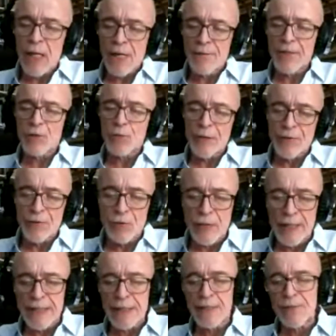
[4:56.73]
ply their
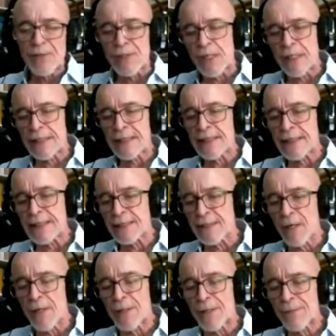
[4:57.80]
twin trades of study and
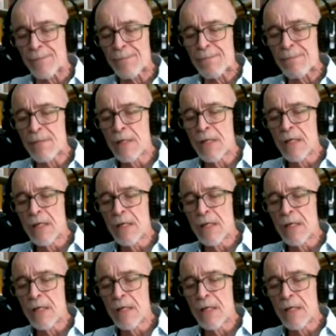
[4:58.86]
desire.